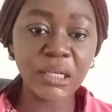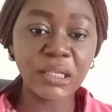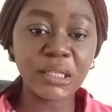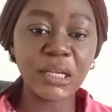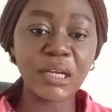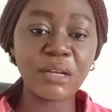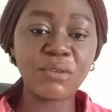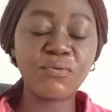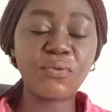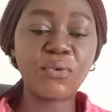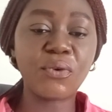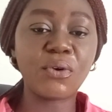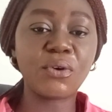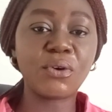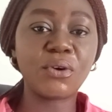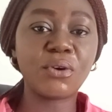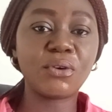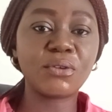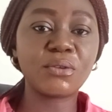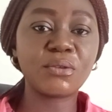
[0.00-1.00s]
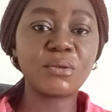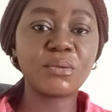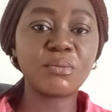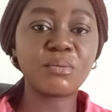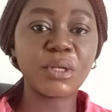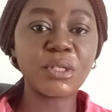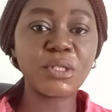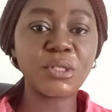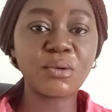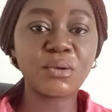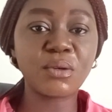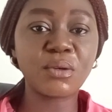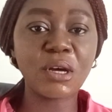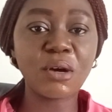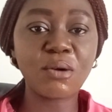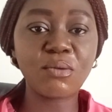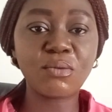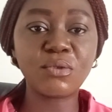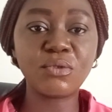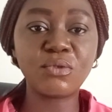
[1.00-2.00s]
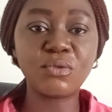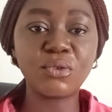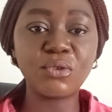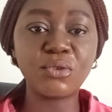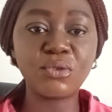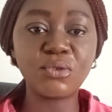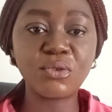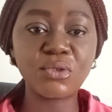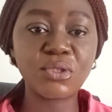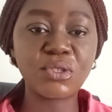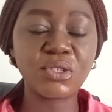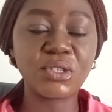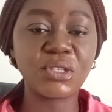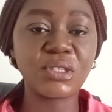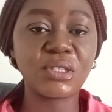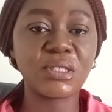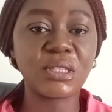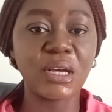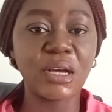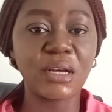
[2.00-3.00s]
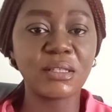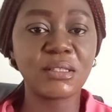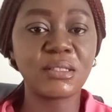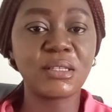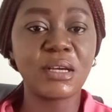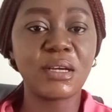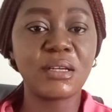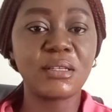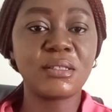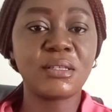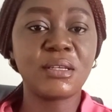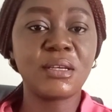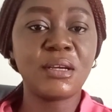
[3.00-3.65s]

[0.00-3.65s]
Then for particular wound, we use this, that.